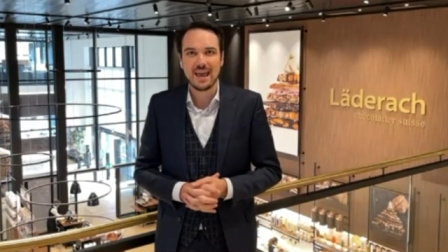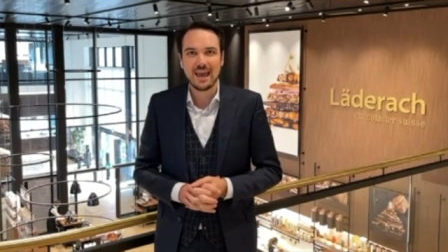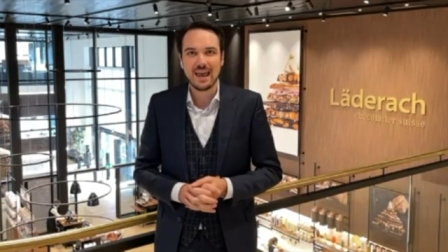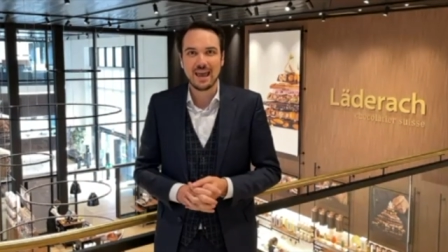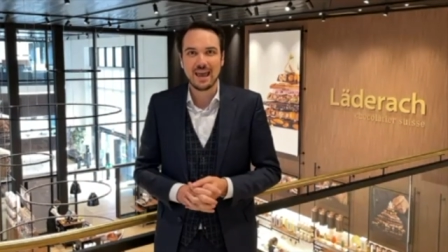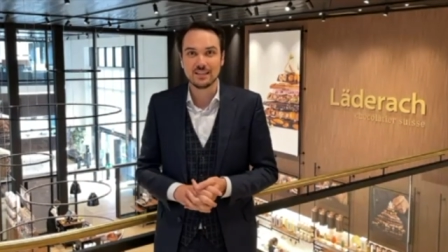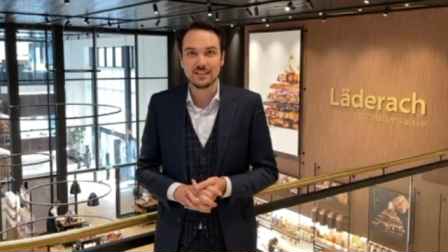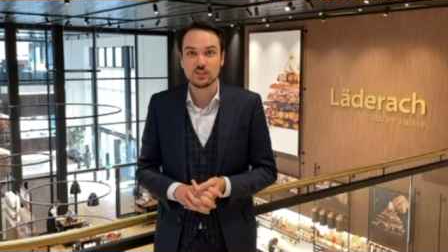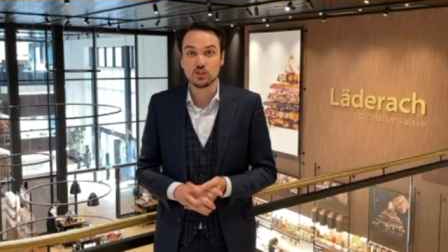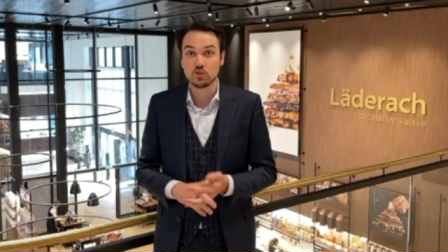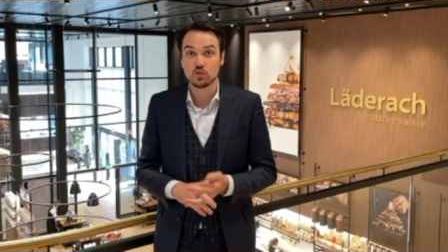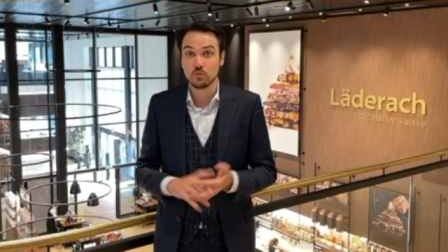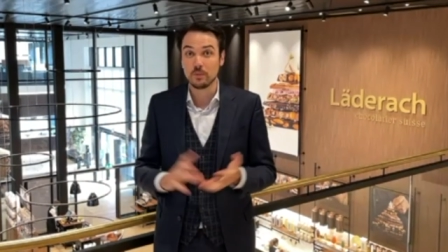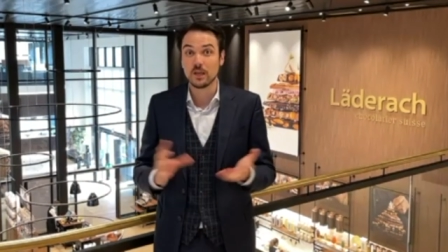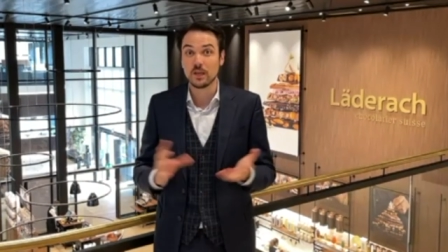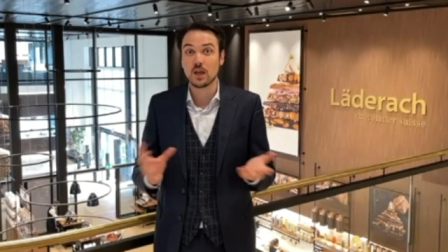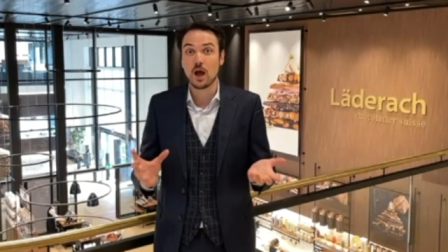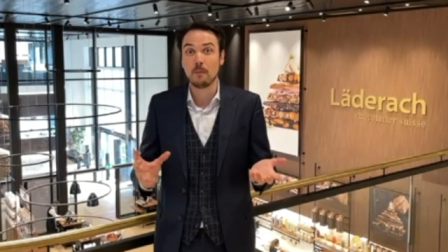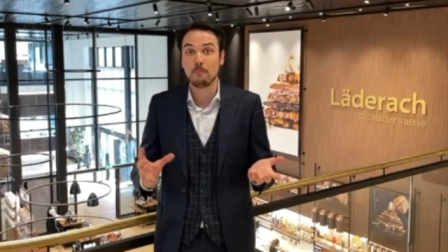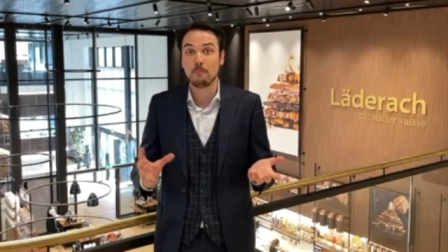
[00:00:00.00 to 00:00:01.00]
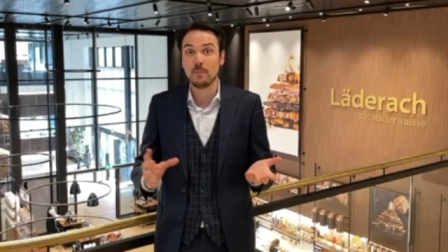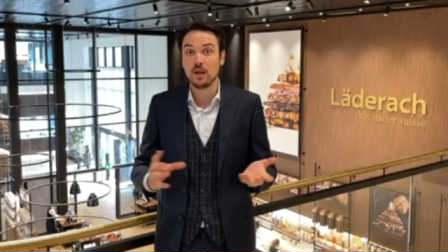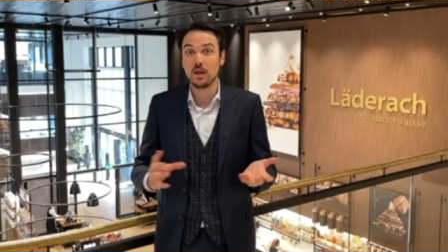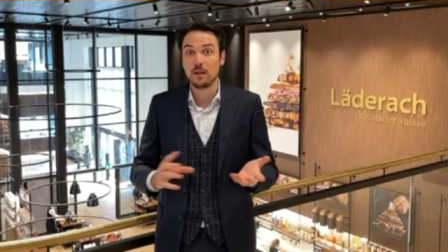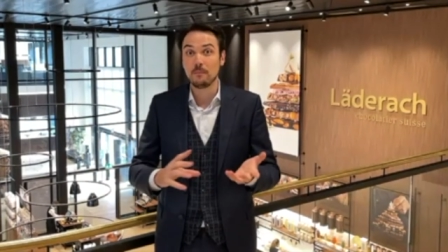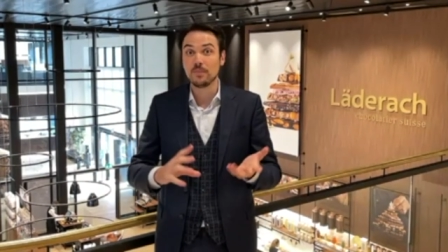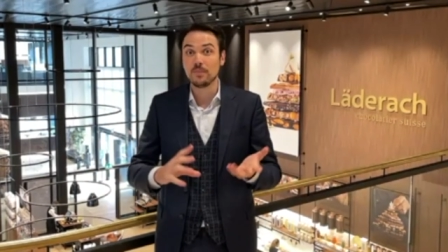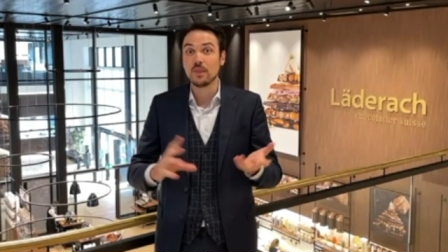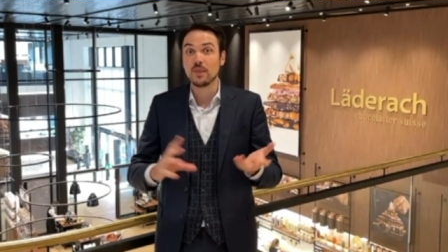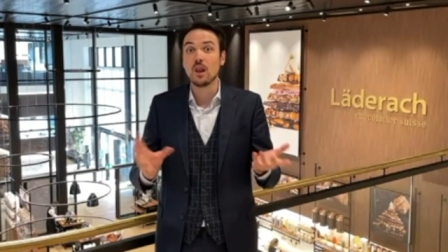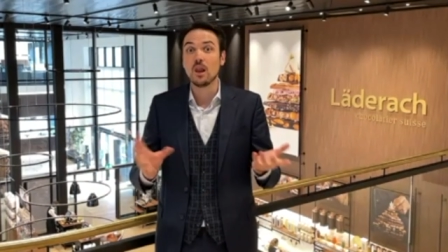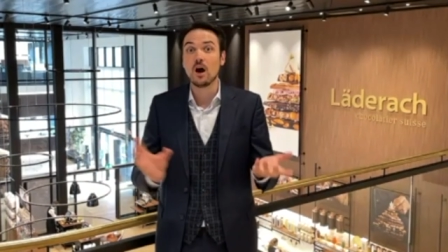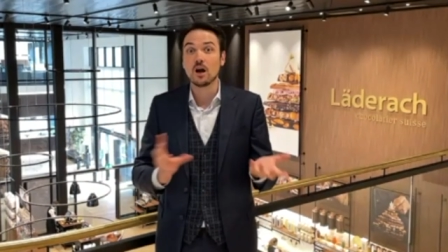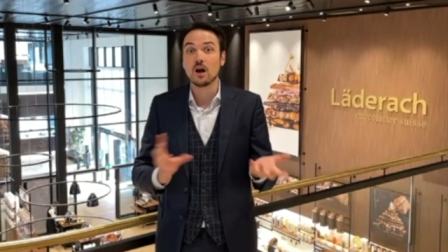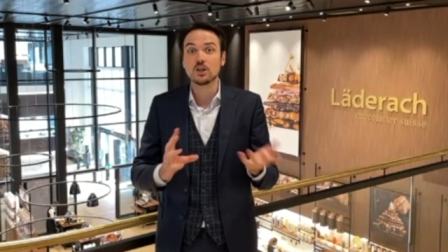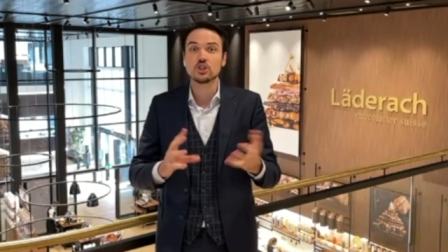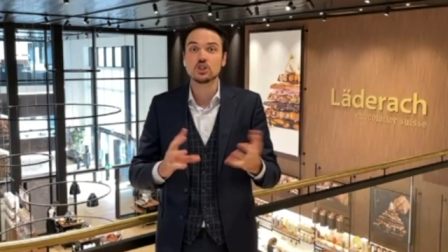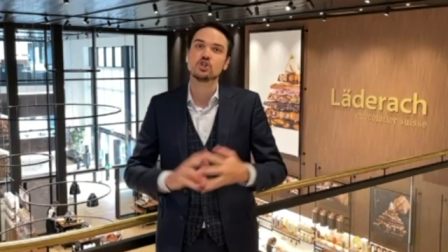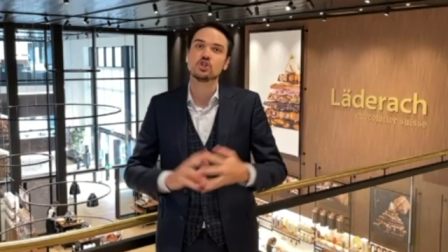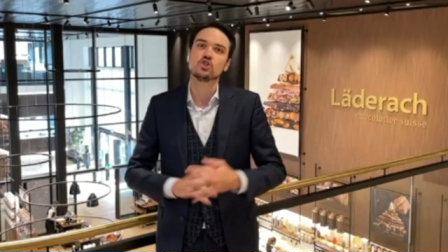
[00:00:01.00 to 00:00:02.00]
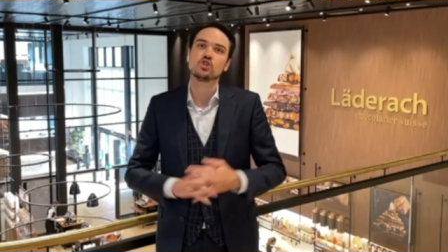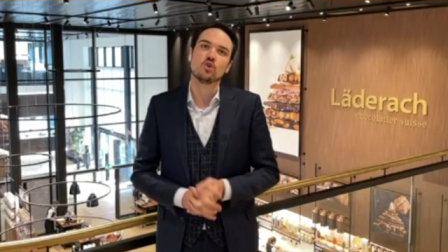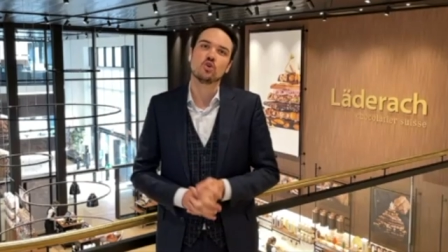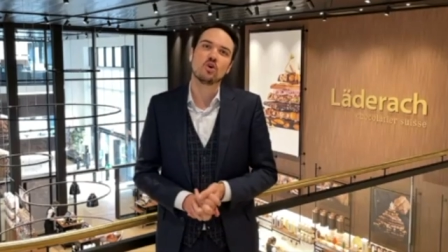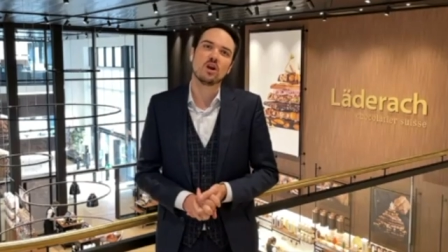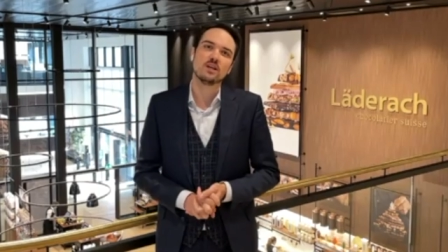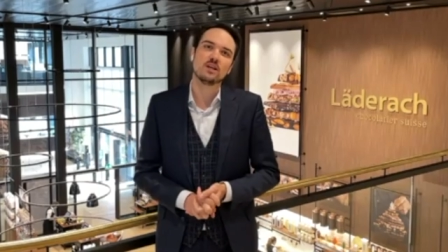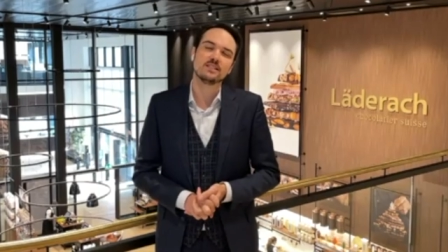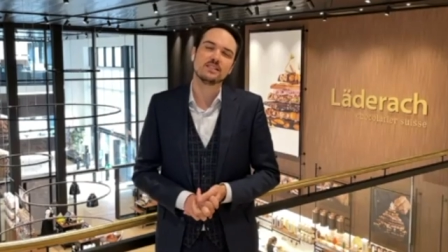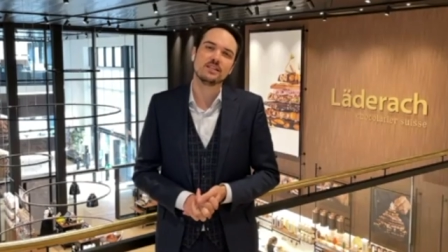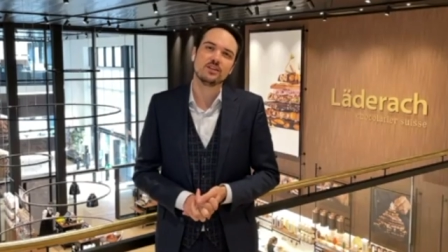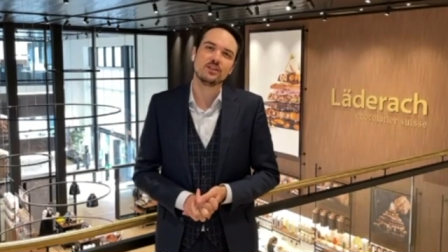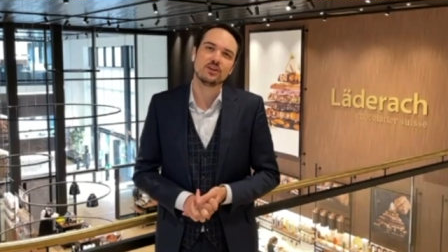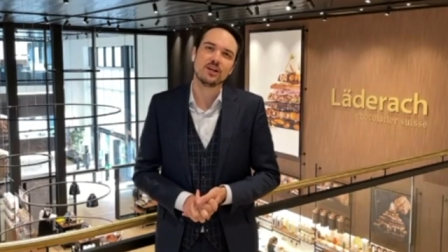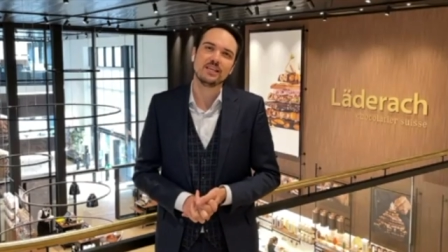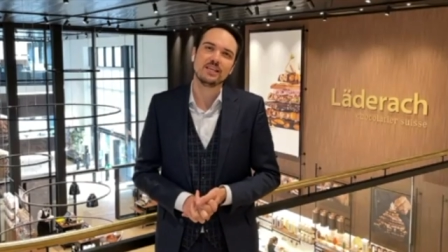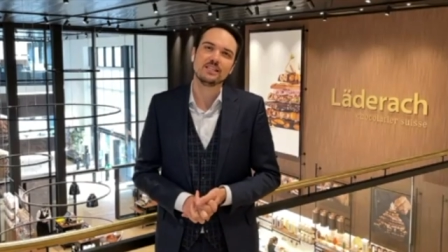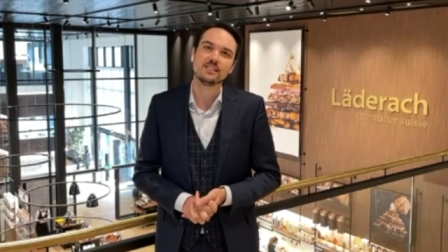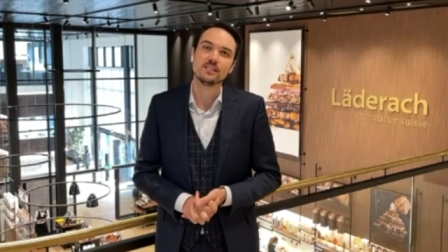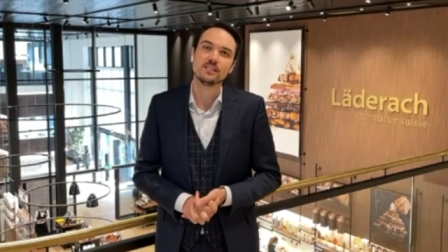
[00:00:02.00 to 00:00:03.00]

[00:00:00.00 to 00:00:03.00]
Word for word: and to become um, the largest chocolatier in